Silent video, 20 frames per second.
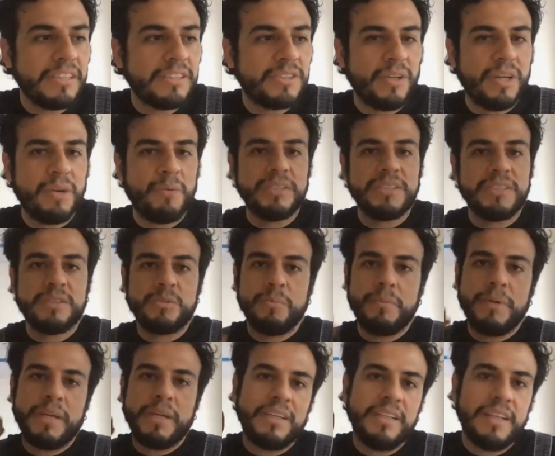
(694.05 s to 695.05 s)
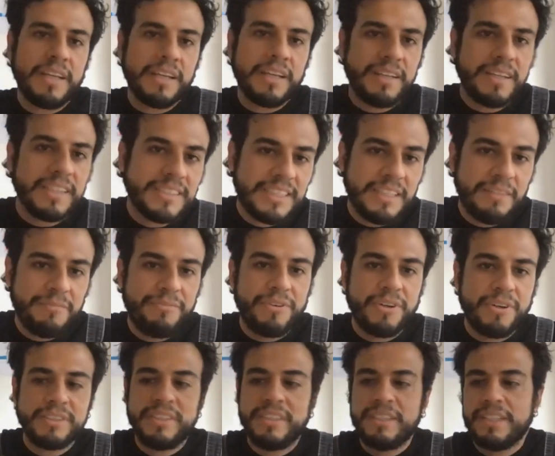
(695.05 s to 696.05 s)
So I wanted to make it like a step
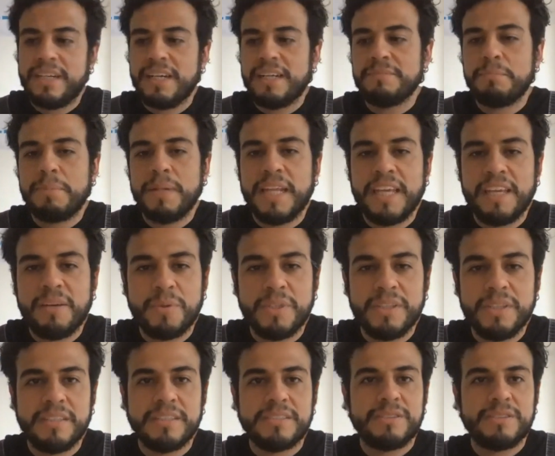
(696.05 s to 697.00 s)
further and play with